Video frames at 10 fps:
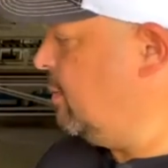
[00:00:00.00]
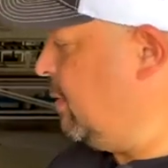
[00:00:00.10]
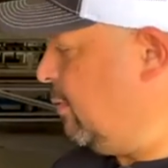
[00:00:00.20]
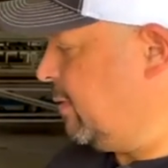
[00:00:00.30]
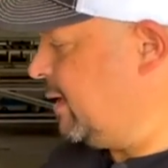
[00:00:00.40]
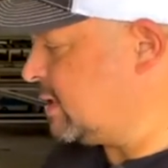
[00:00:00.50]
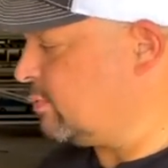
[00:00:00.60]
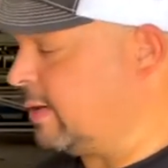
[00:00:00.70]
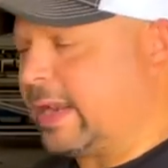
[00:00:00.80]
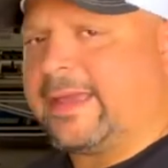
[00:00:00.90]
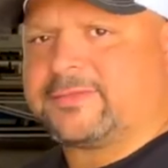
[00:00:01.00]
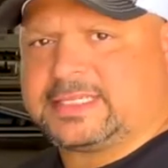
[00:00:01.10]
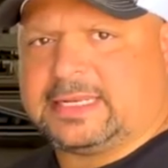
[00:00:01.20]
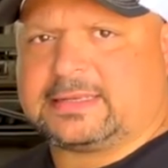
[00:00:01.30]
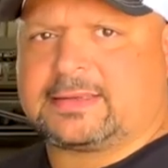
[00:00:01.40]
But with this one, I've
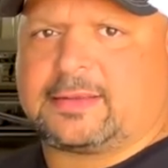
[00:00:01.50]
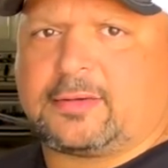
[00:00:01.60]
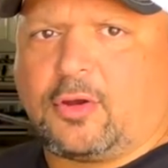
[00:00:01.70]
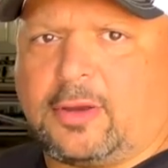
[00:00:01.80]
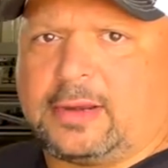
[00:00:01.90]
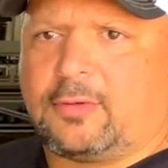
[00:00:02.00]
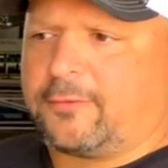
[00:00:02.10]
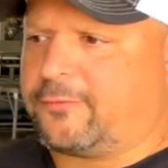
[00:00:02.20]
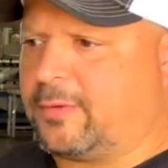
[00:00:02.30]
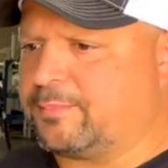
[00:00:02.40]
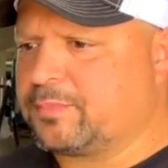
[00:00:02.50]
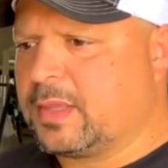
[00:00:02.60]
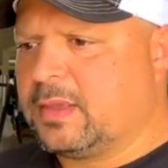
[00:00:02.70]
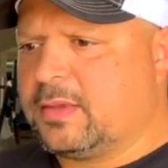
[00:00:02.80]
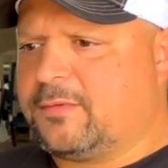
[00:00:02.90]
seen it go anywhere from
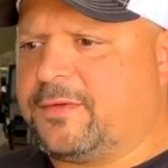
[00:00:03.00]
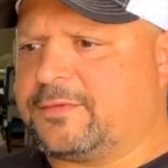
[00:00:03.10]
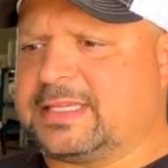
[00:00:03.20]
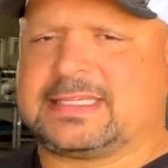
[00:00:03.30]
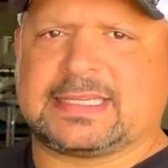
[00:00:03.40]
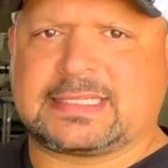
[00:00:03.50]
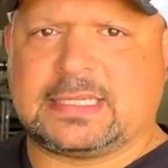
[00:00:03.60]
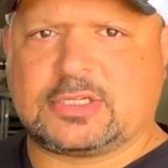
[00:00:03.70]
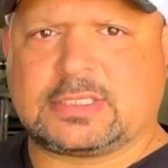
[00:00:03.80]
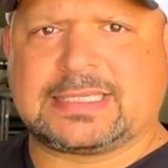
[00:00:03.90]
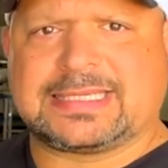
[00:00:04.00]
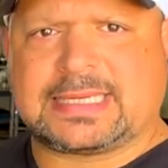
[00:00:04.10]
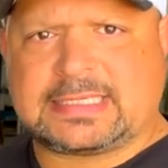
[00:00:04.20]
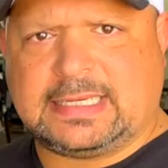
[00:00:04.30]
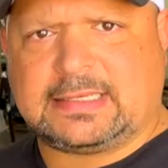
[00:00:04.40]
56 inches to
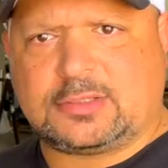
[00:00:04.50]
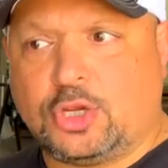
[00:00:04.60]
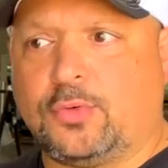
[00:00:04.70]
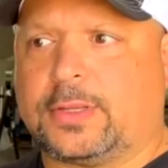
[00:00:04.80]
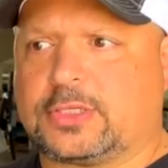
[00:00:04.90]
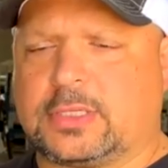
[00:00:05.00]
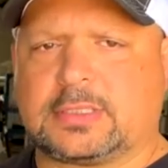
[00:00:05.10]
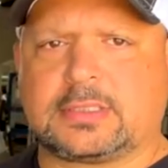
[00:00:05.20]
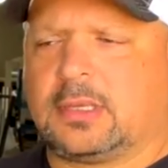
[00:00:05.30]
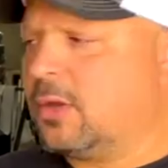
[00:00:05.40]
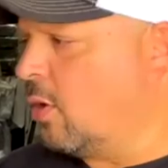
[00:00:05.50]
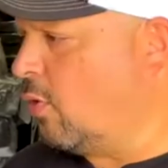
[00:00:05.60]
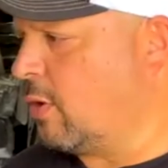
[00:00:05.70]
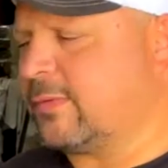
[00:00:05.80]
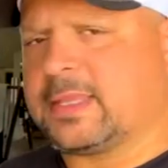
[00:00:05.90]
62 inches,
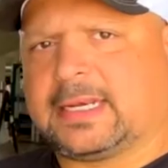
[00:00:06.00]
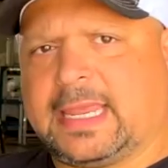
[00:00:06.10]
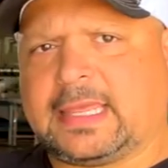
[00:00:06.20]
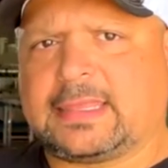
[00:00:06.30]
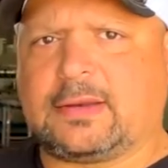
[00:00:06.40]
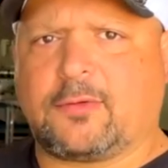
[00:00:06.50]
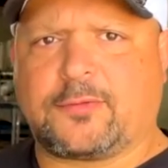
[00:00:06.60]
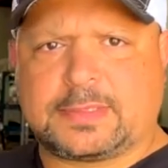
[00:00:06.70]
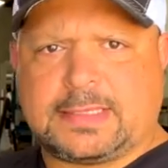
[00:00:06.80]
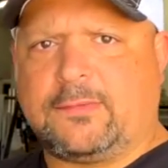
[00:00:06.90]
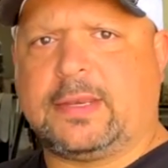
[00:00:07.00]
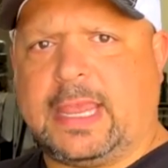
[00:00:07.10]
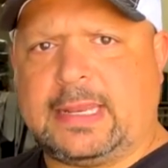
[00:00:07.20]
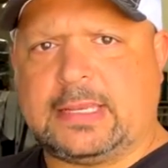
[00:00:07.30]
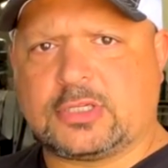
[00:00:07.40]
or even the length anywhere from
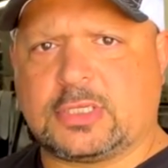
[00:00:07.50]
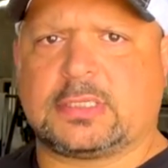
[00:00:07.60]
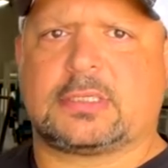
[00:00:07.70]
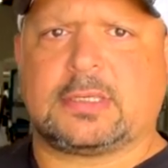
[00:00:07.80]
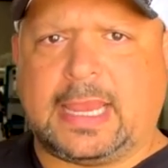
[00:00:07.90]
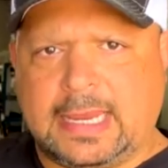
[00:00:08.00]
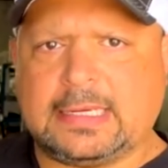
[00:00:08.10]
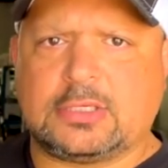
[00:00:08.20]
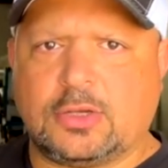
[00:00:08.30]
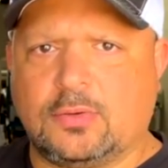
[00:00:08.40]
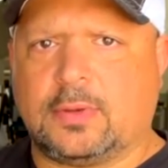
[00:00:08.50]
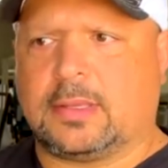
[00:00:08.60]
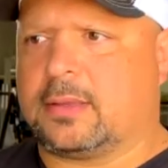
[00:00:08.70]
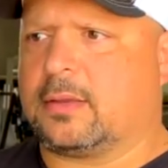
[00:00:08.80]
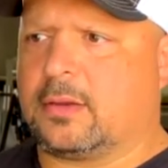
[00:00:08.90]
78 inches to 82
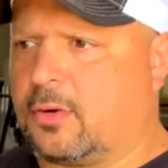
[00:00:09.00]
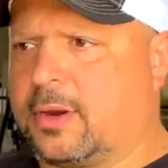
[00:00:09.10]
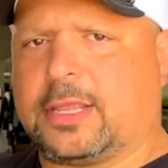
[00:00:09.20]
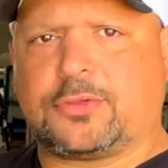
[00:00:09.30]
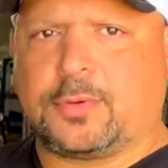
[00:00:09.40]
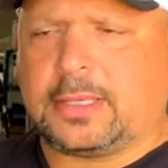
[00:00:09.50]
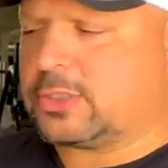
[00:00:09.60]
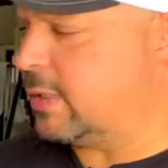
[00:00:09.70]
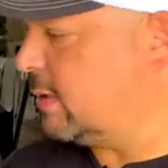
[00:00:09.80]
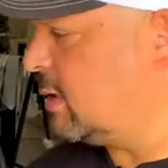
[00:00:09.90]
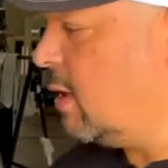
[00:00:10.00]
or 83 inches.